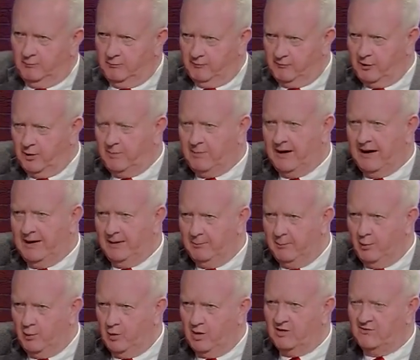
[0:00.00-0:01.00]
verbatim,
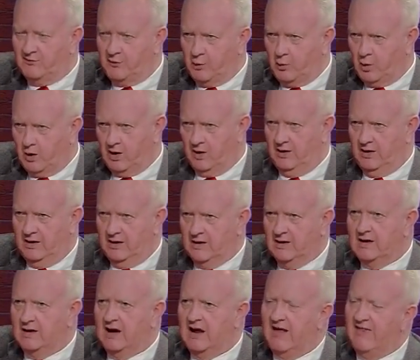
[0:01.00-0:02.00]
word for word,
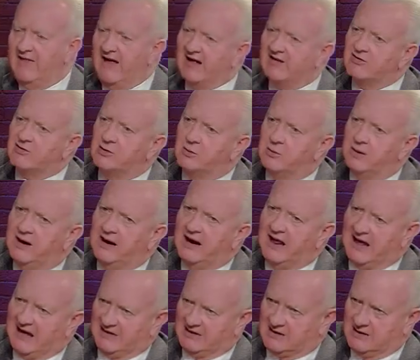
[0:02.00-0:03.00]
and that's the way it
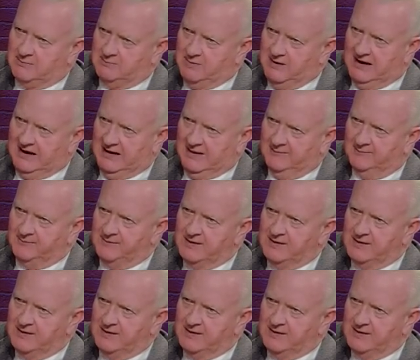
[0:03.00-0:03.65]
has to be.